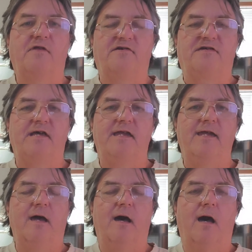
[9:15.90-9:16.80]
the
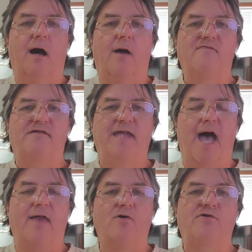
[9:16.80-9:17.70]
city uh, of
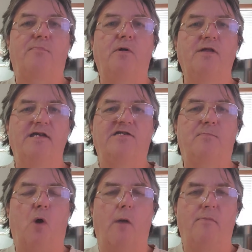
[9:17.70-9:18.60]
Seattle's police
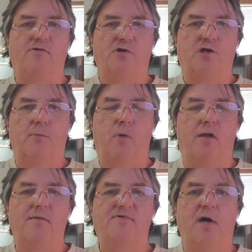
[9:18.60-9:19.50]
department took it
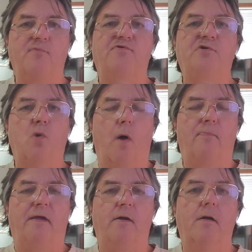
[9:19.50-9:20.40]
upon themselves to go
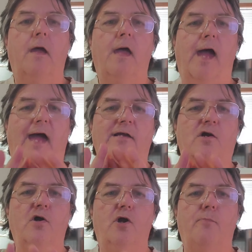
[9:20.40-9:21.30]
up there and
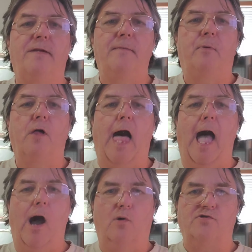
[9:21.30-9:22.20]
clear people
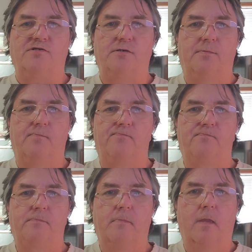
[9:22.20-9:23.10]
out.
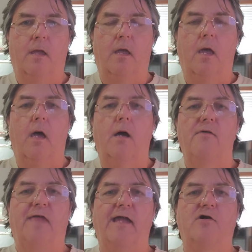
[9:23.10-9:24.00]

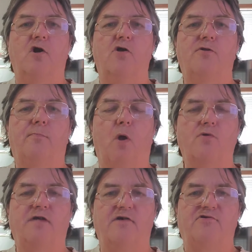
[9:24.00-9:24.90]
They cleared the
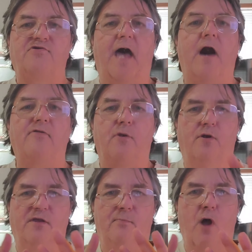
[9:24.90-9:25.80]
protesters out.
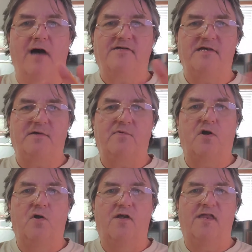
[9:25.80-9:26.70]
They're in the process of
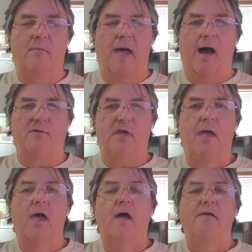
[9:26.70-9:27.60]
clearing them out.
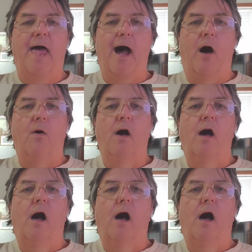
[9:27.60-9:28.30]
Now,